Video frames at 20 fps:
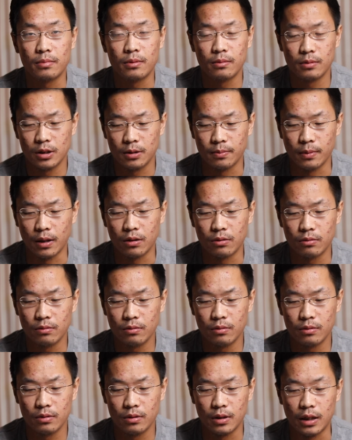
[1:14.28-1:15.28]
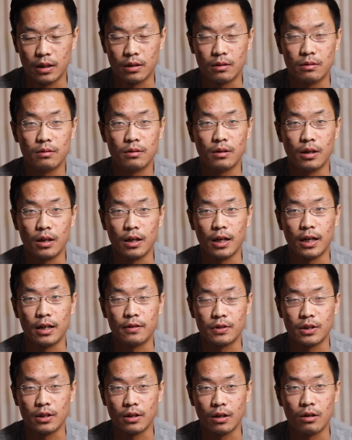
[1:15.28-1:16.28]
smell that a lot
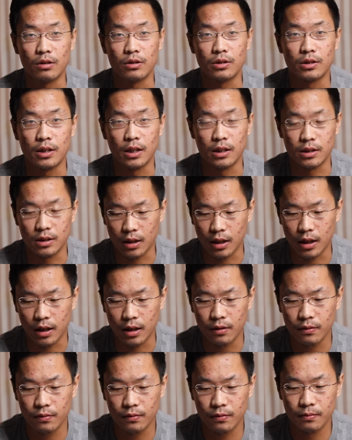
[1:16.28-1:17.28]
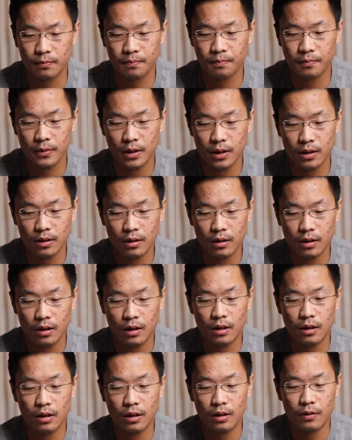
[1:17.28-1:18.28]
of cigars tend to have.
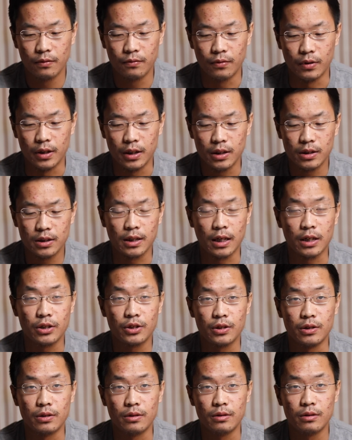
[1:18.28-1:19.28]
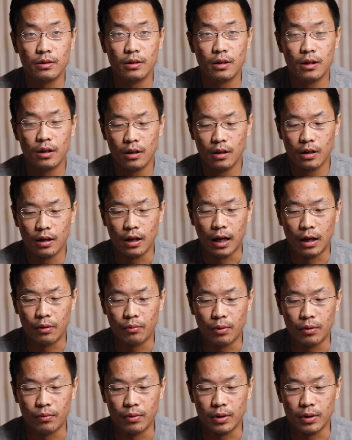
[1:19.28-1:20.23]
For this session, I went